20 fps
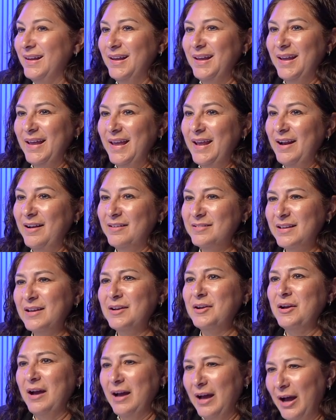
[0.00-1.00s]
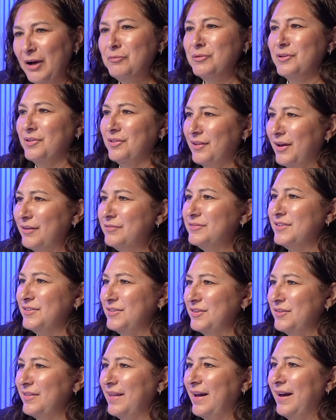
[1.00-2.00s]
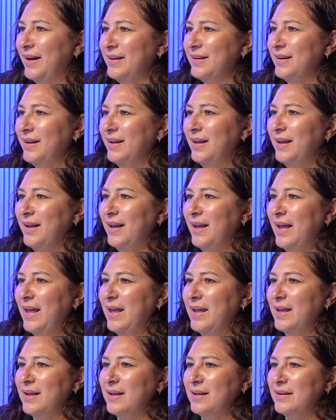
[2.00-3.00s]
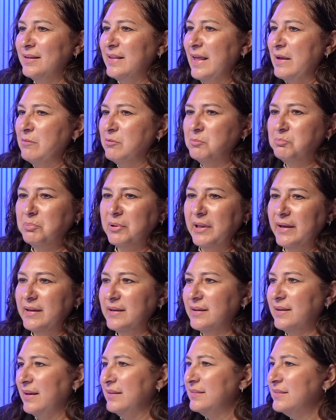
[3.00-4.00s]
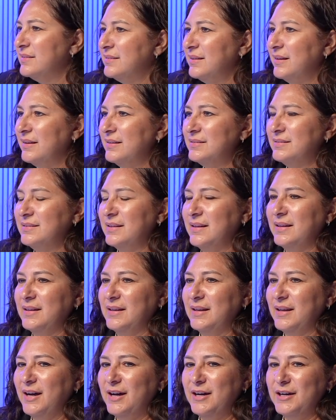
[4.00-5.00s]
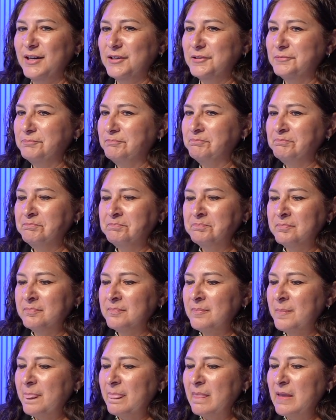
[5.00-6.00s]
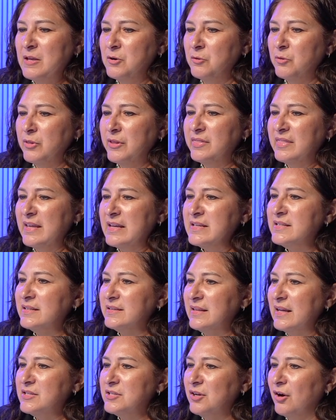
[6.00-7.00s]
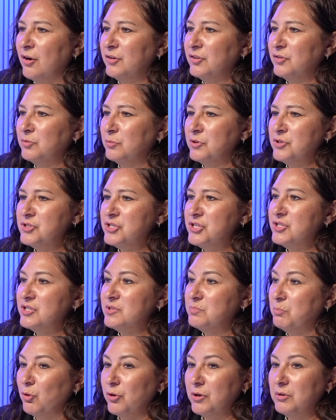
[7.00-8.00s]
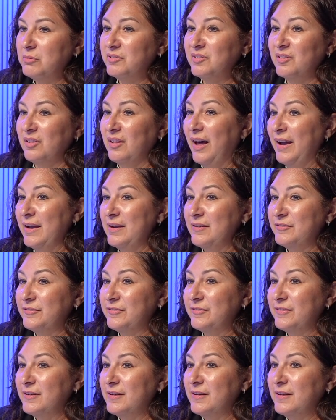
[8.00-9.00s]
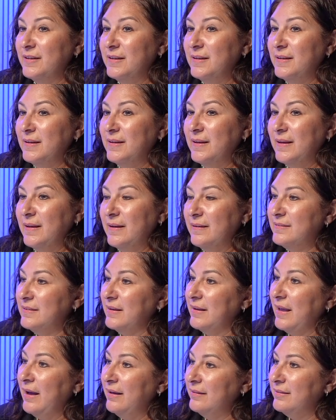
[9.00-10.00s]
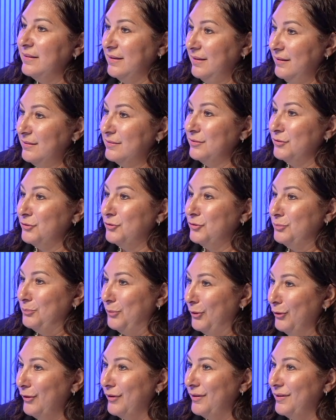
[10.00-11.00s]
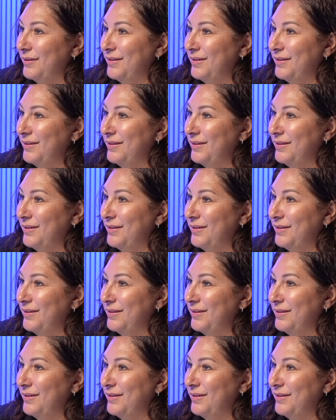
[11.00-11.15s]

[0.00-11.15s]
And I was like, I would love to do that. And they would play against us. And, the things that they taught us weren't just sport, it was life. And I was like, how'd they get so smart,